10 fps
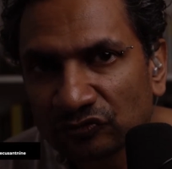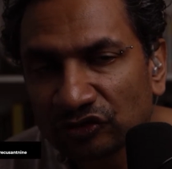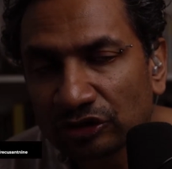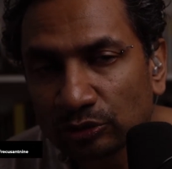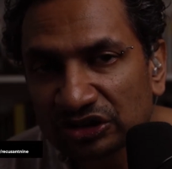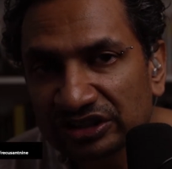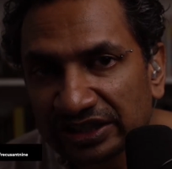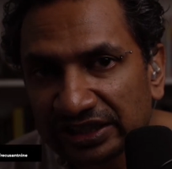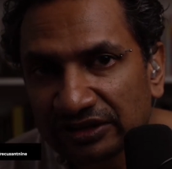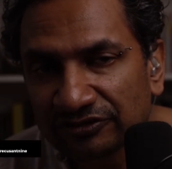through which
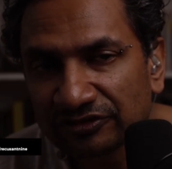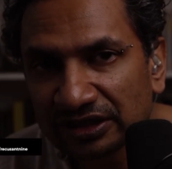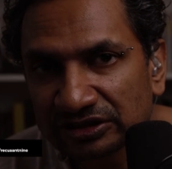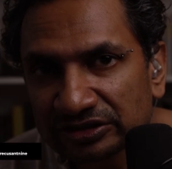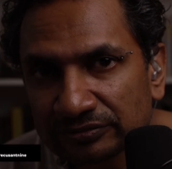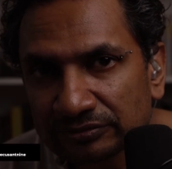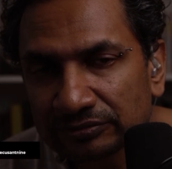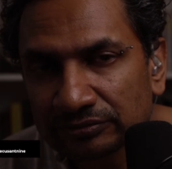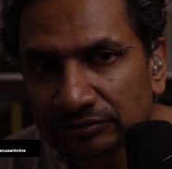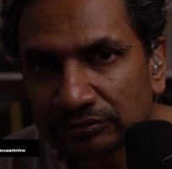they get fat.
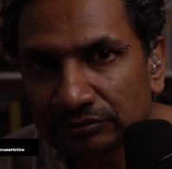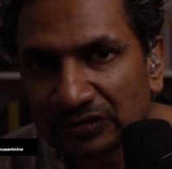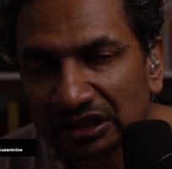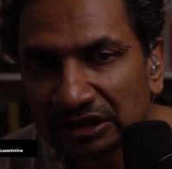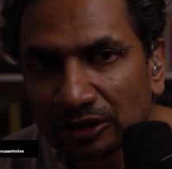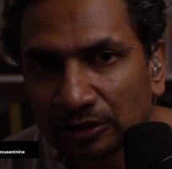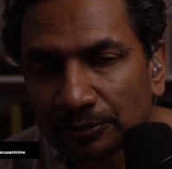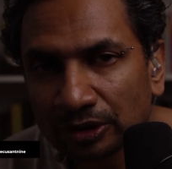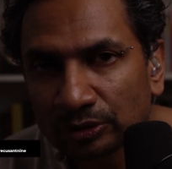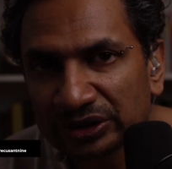And the more
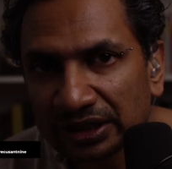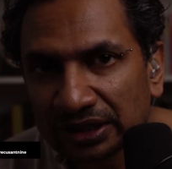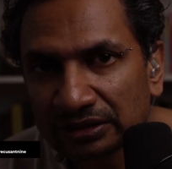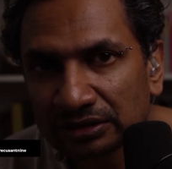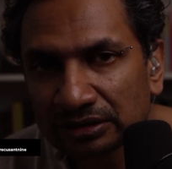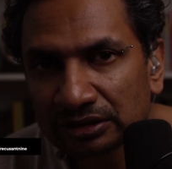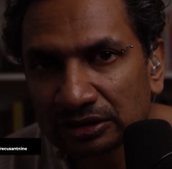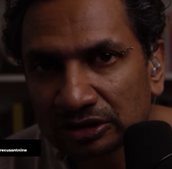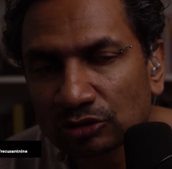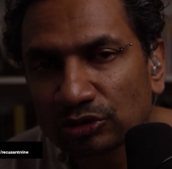poor we are,
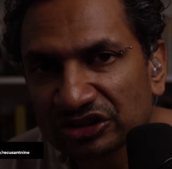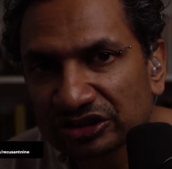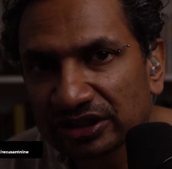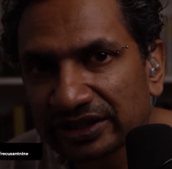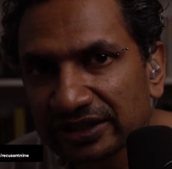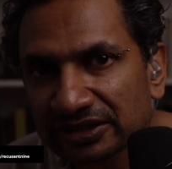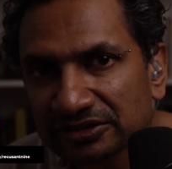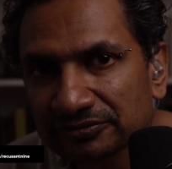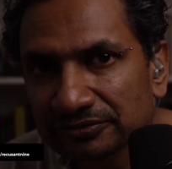the richer they get.